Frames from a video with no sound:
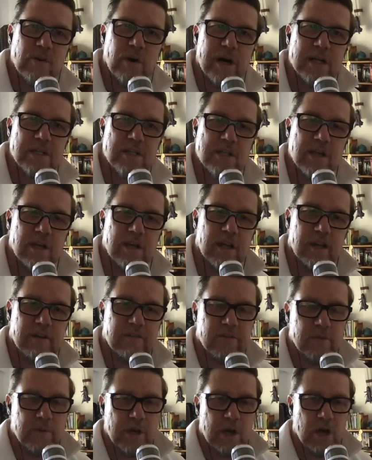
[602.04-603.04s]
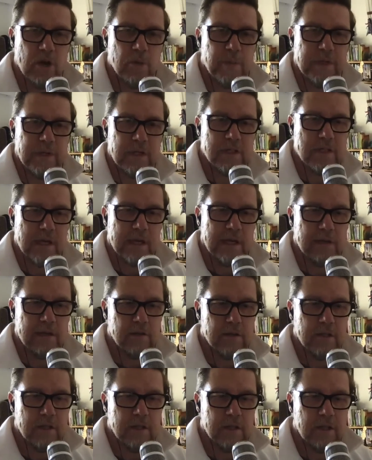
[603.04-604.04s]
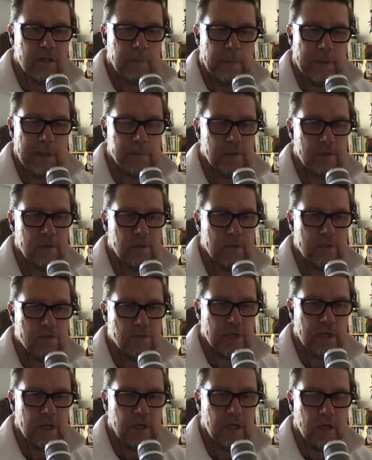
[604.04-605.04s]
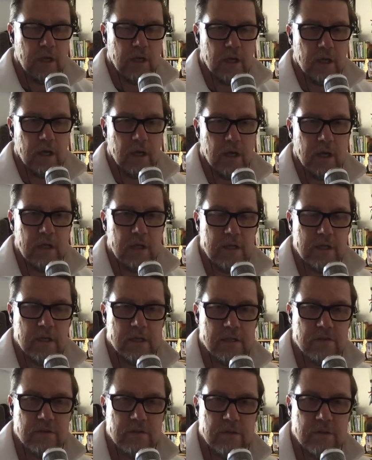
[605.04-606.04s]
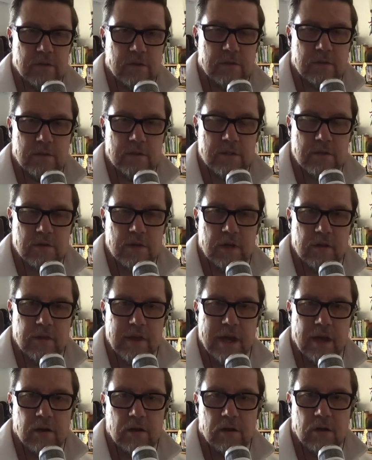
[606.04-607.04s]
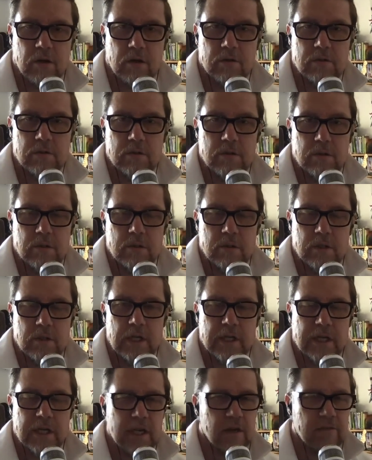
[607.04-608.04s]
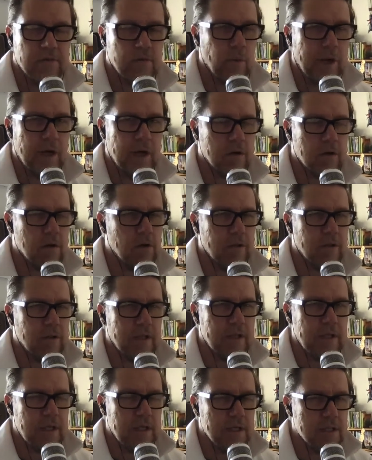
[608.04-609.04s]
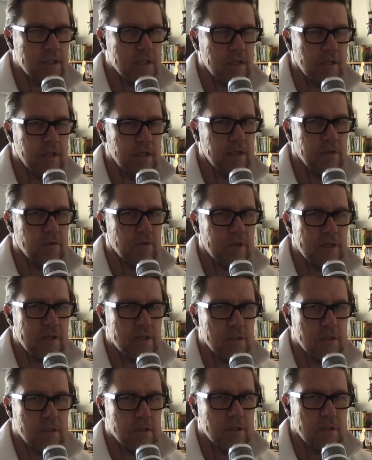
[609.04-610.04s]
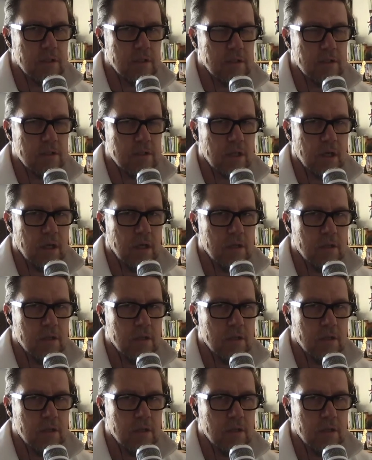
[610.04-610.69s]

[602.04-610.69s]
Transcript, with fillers: to ask though, like from the opening tale, the, the people who are drinking uh, industrial strength alcohol in a country where alcohol is illegal or isn't? Did you say?